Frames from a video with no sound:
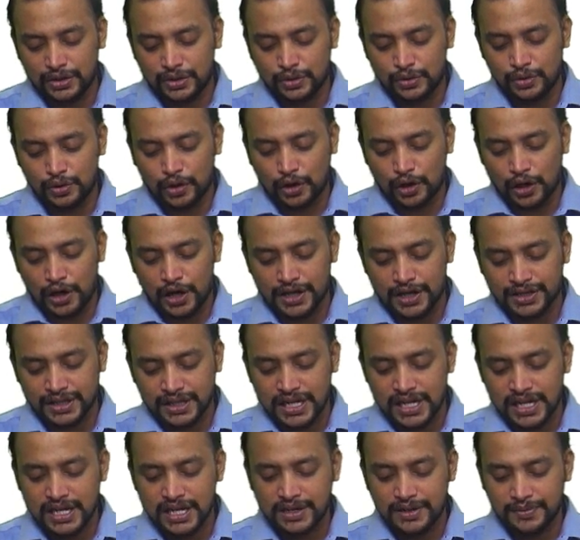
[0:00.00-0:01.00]
2 clause
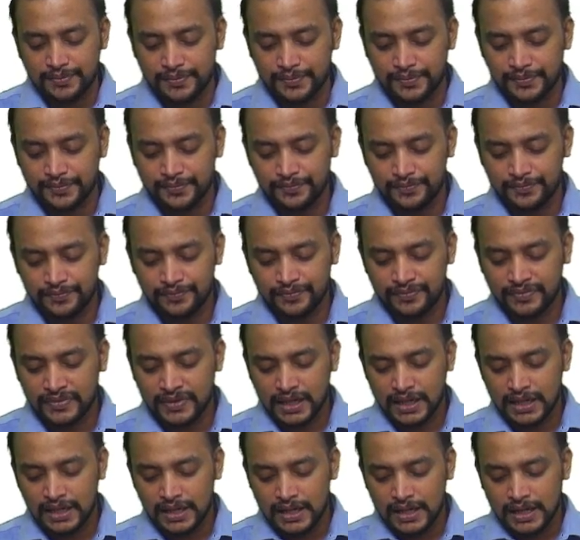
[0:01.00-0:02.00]
E
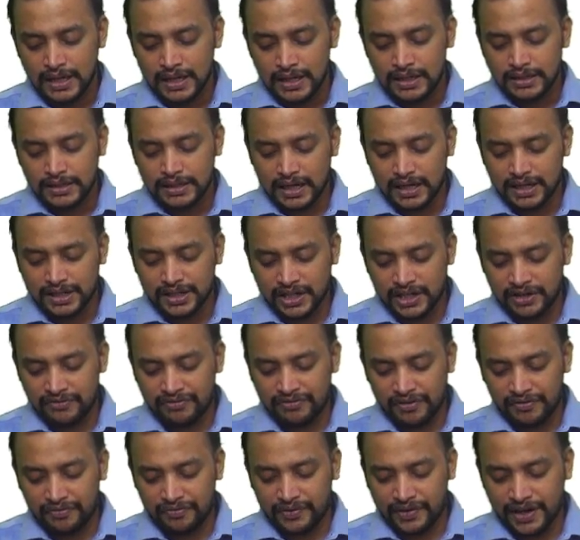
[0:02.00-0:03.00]
section
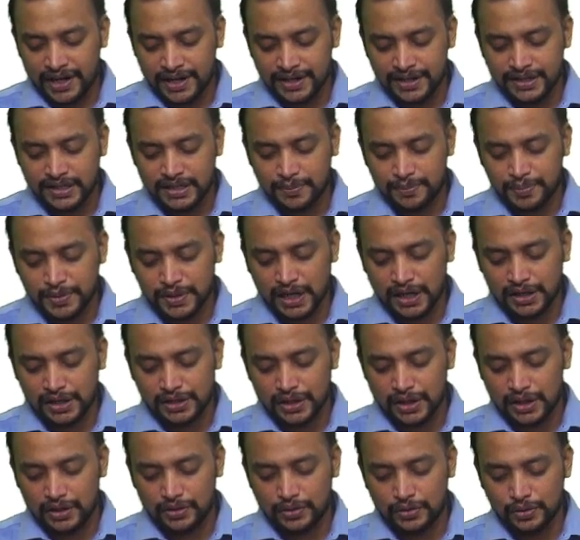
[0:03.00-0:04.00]
15
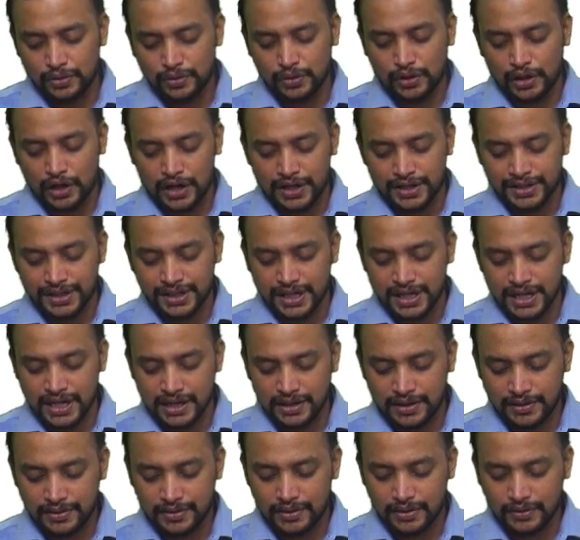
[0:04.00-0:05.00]
subsection 2 clause
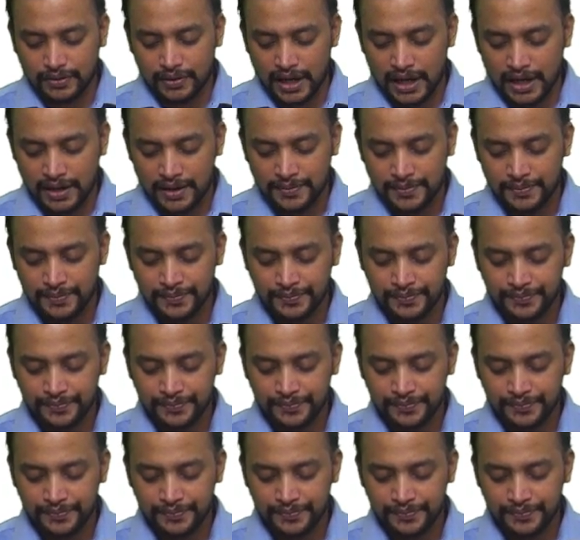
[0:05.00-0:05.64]
E. Okay.